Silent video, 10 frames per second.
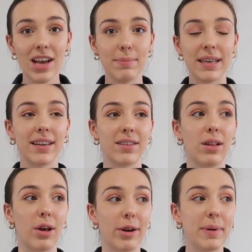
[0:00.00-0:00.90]
because a
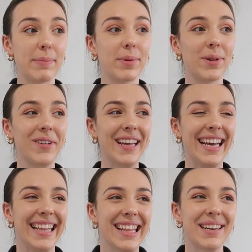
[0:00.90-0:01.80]
lot of people
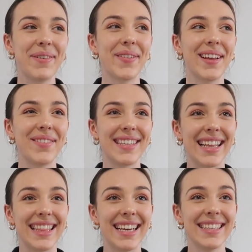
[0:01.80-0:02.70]
have
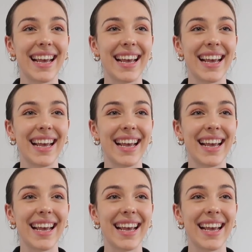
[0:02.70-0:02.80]
said this,